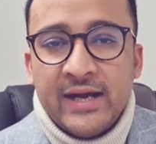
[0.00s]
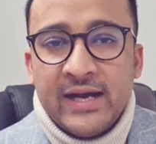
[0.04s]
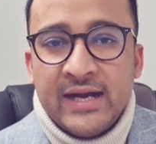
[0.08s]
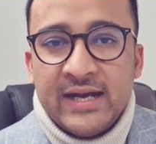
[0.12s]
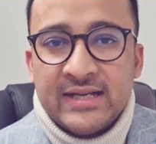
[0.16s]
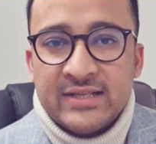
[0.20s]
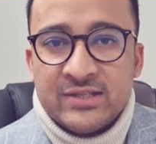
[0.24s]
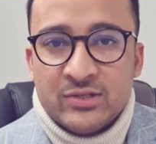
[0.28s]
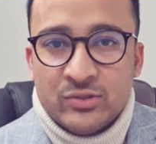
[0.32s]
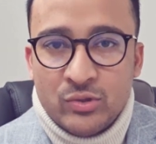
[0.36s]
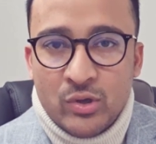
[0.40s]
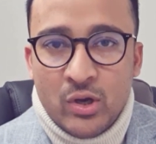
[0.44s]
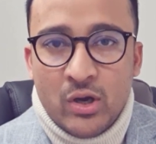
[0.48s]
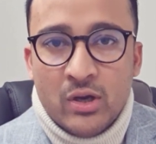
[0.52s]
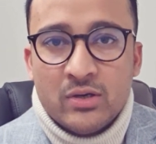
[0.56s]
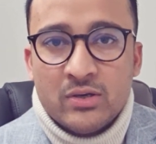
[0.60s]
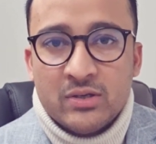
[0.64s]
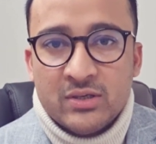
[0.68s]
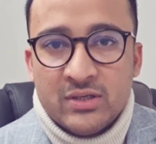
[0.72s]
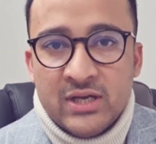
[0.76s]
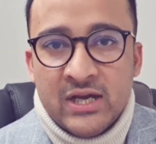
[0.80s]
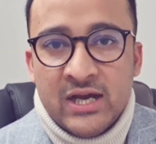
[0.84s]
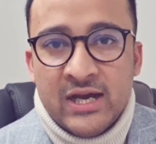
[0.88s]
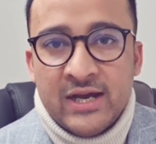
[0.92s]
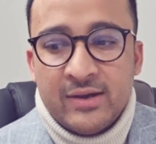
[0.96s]
It's not
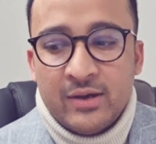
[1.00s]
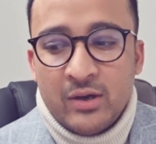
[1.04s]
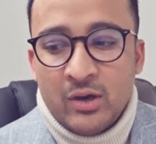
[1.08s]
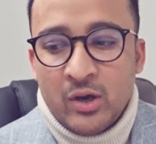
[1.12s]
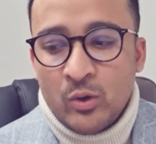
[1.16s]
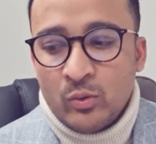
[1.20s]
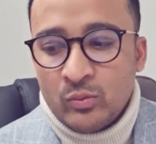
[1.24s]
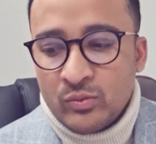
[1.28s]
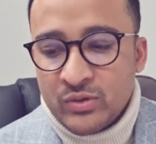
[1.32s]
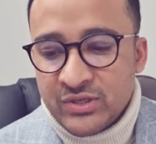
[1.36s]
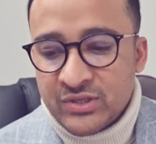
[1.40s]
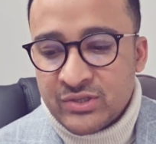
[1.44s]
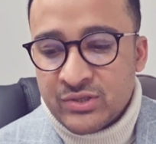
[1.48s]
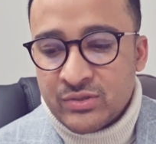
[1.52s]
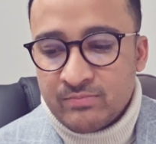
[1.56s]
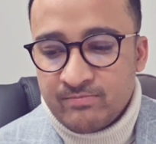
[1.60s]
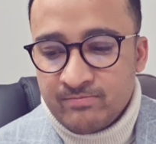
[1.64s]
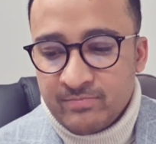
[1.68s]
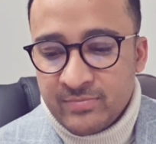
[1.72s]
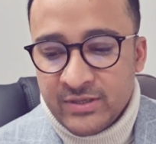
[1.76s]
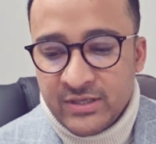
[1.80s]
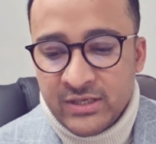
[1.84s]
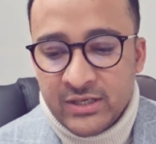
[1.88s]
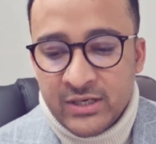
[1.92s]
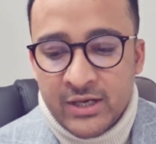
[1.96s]
always
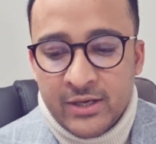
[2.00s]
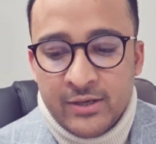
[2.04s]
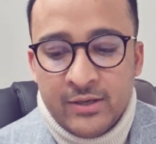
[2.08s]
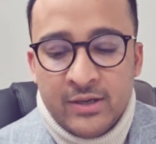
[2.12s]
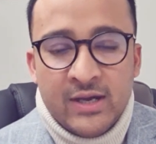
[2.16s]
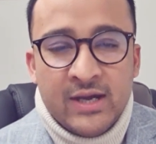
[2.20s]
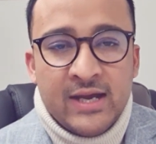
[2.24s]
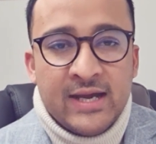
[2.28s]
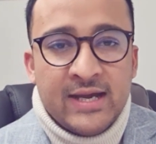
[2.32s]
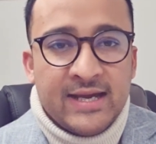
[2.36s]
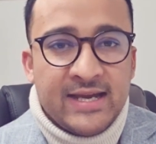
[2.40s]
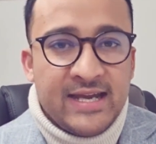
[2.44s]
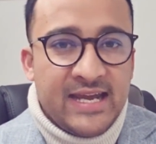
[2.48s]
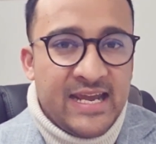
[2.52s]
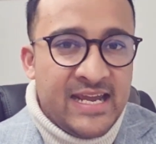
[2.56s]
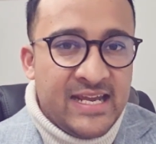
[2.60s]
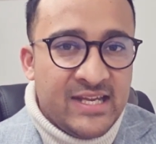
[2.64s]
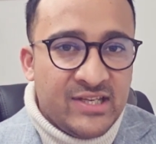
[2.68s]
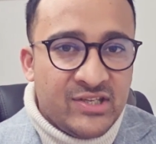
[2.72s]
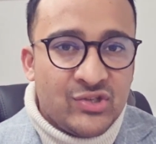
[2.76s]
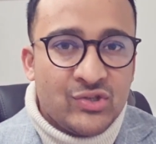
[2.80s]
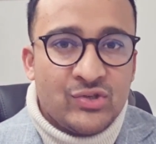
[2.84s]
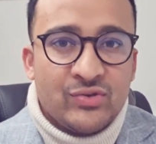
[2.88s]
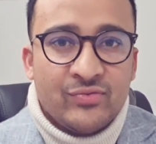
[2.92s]
easy